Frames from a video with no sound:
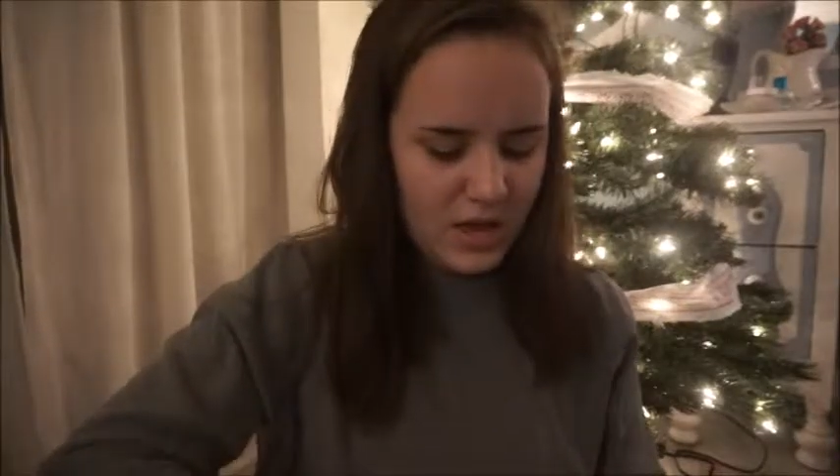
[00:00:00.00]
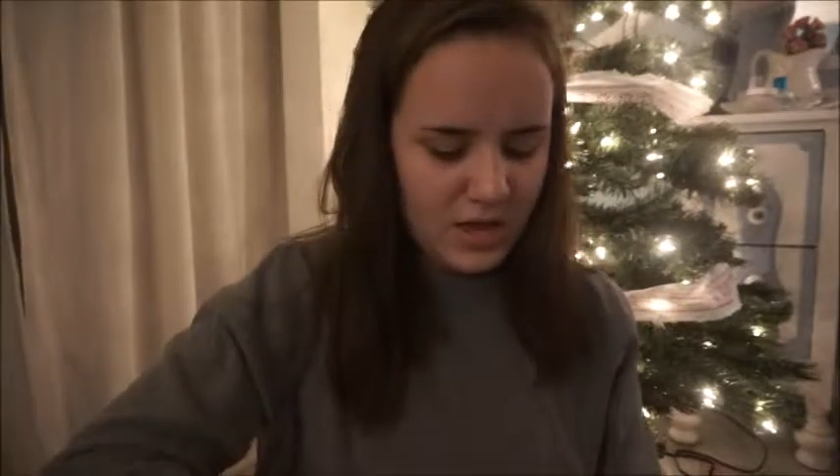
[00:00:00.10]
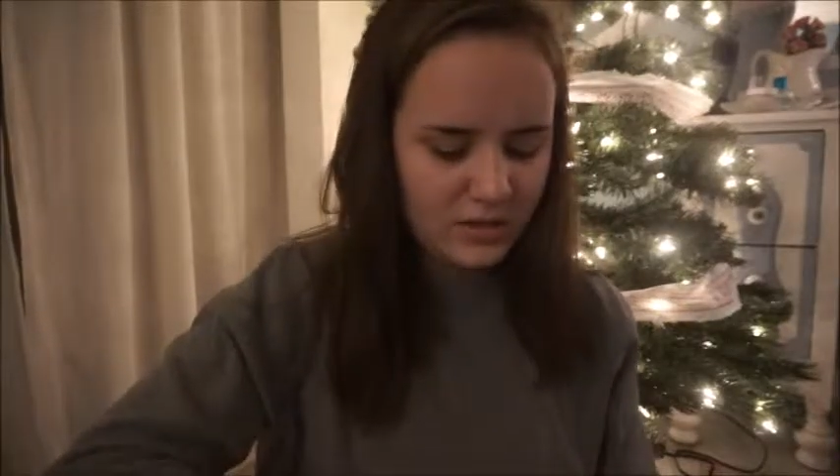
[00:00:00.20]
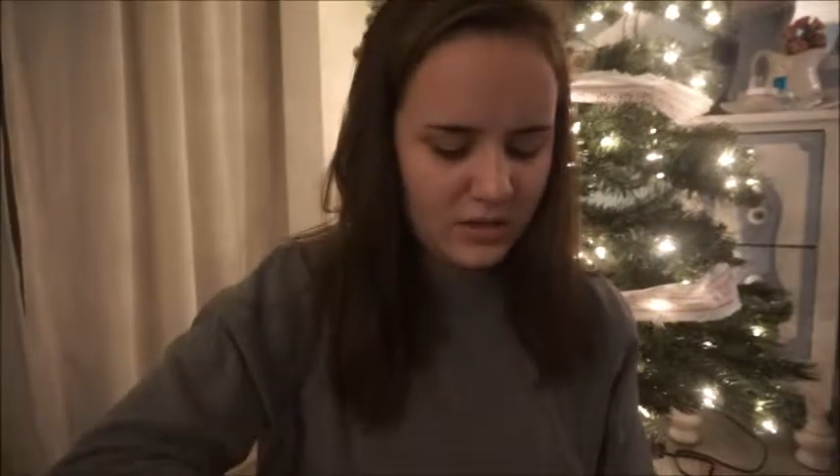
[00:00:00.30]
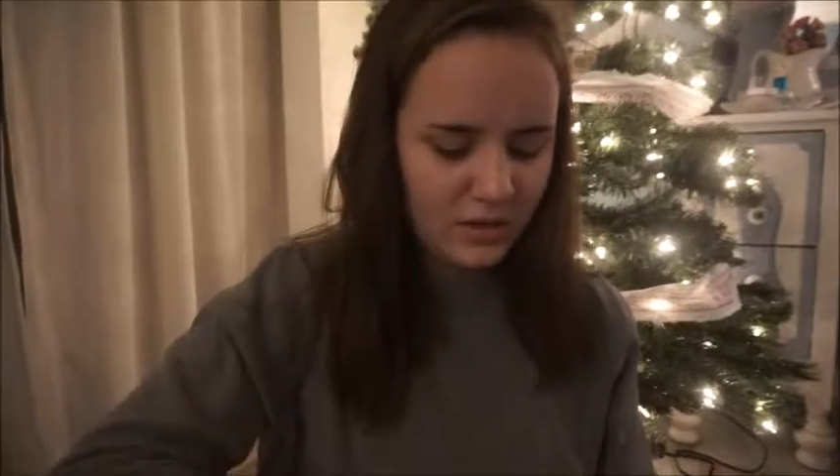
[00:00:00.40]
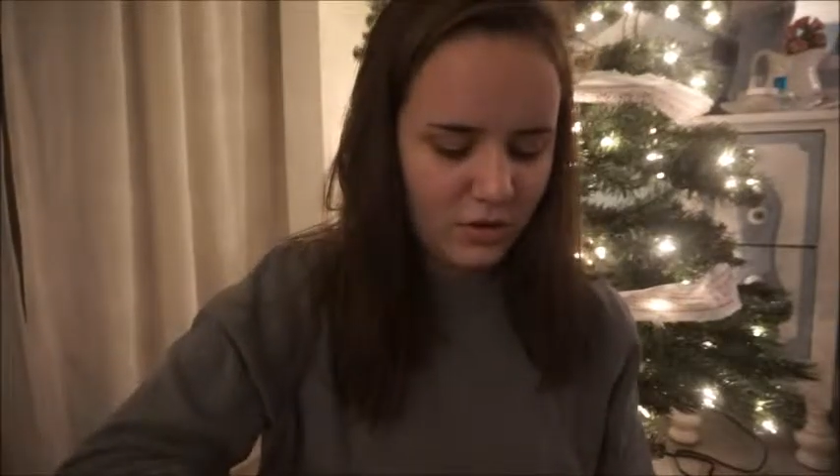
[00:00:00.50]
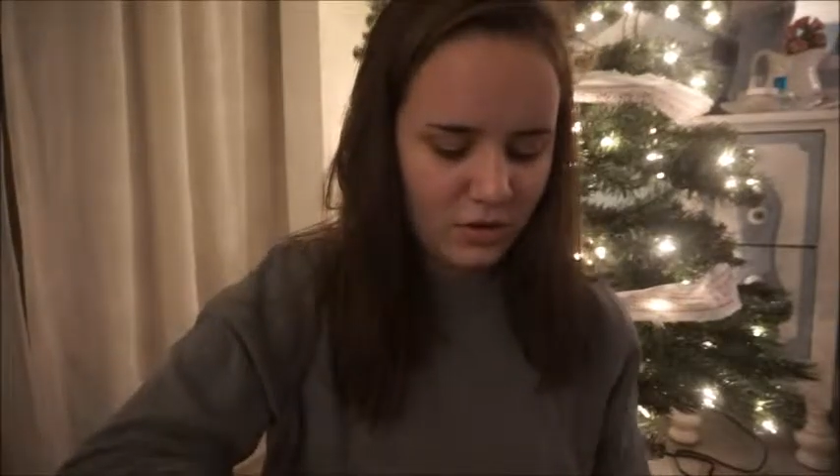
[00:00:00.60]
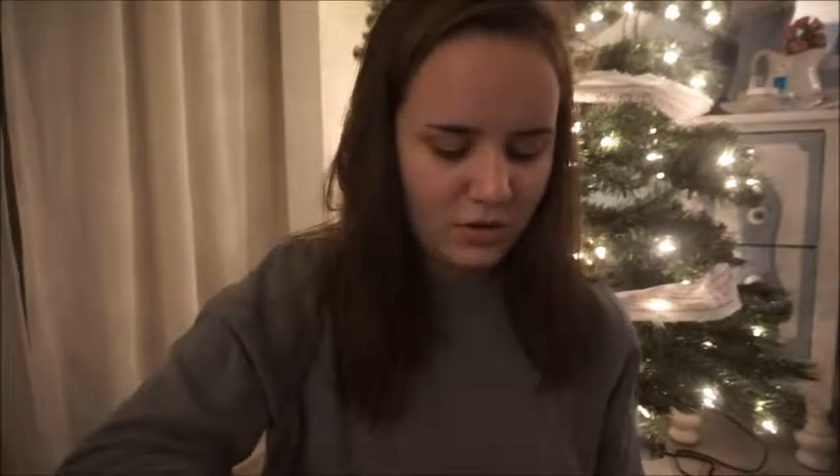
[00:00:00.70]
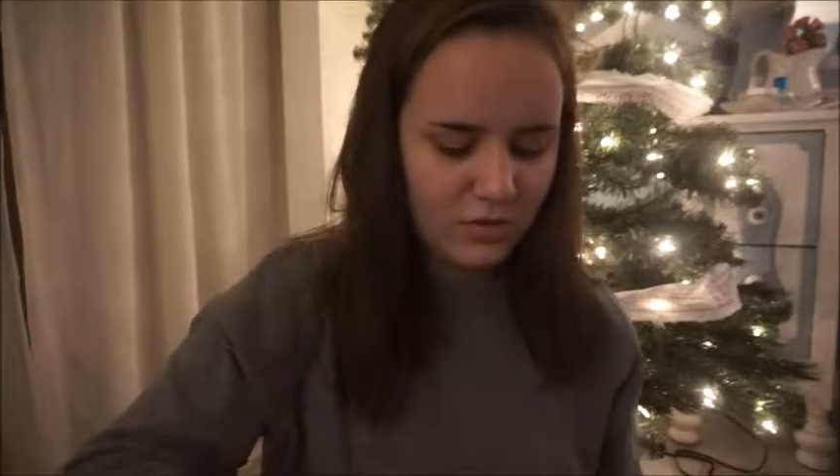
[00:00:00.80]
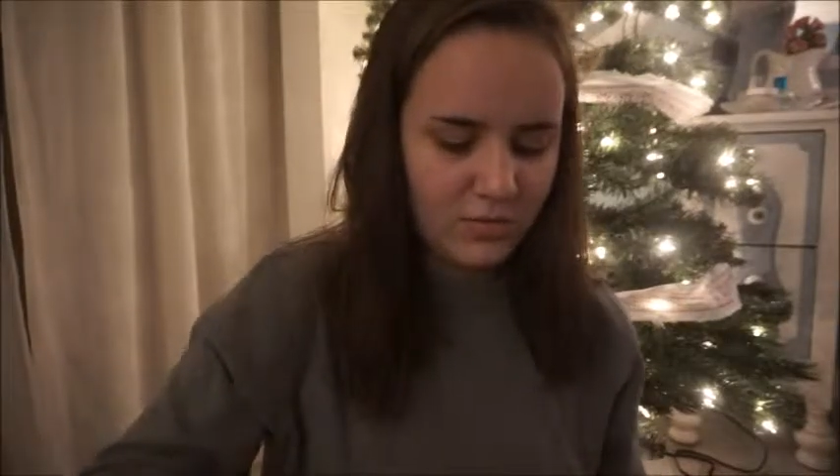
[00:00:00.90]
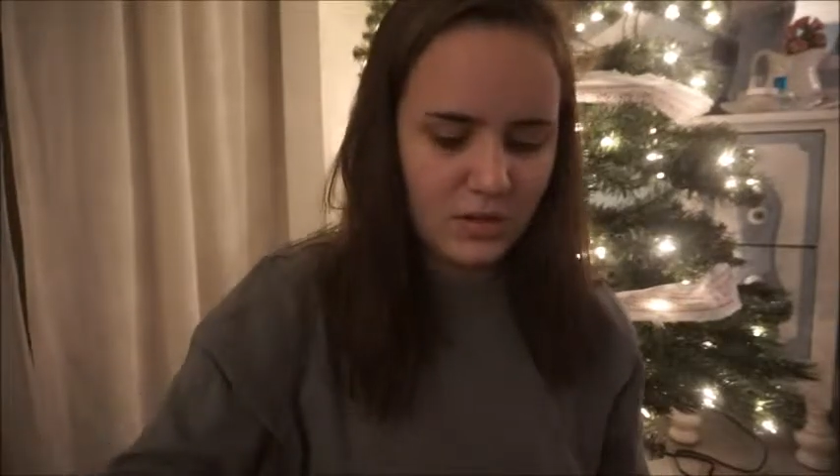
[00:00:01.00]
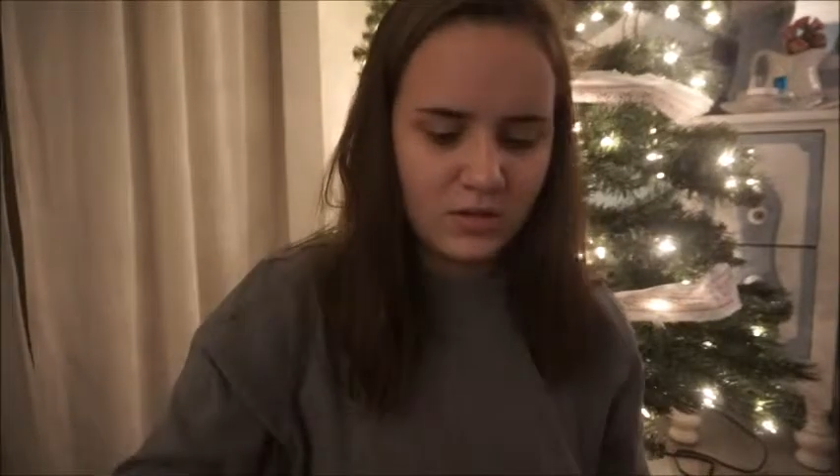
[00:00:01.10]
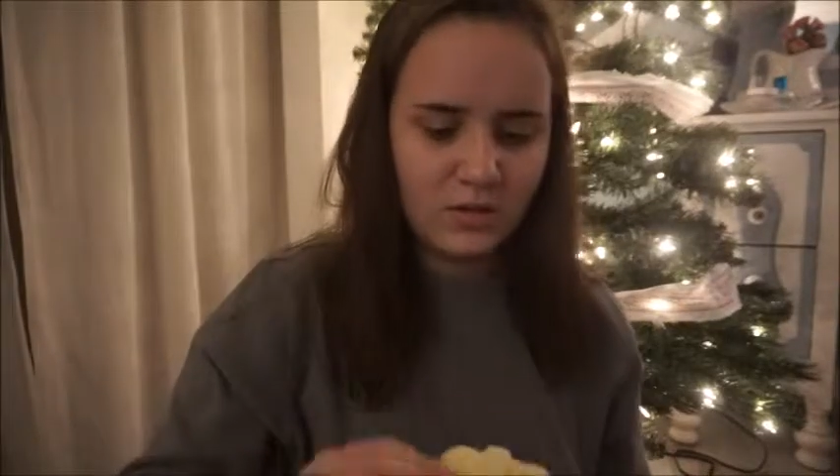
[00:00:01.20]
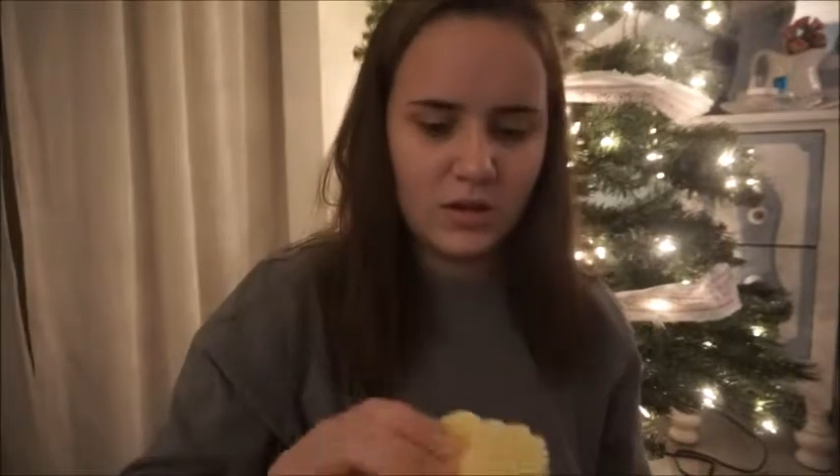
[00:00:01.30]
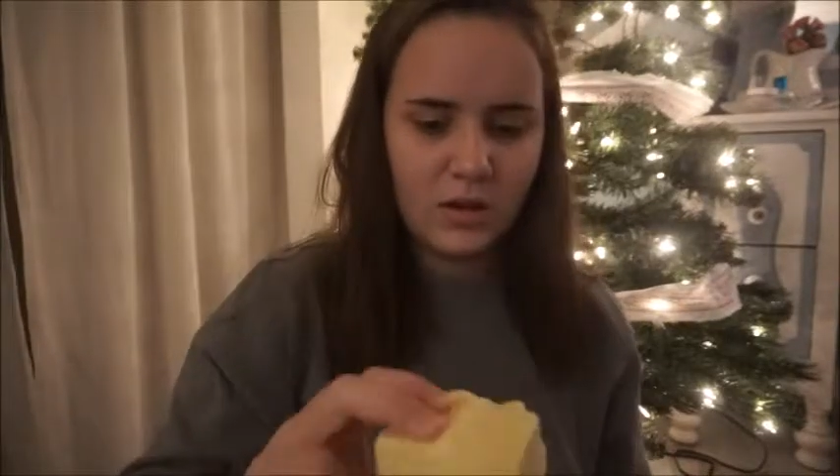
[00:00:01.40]
It's the
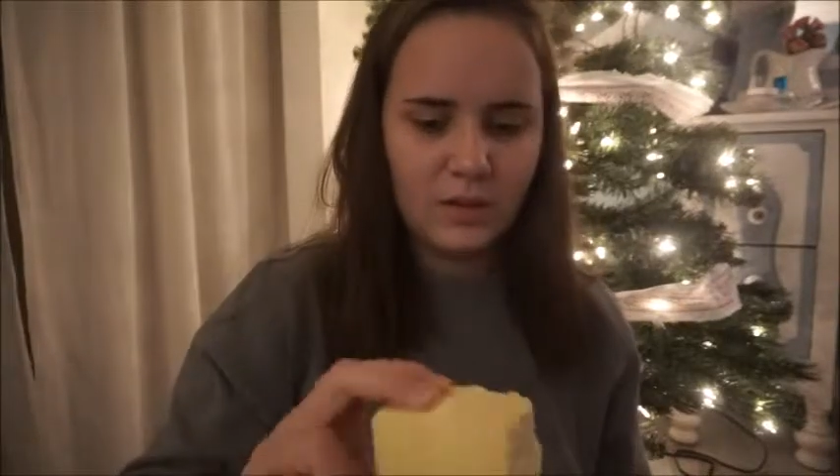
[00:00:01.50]
Christmas,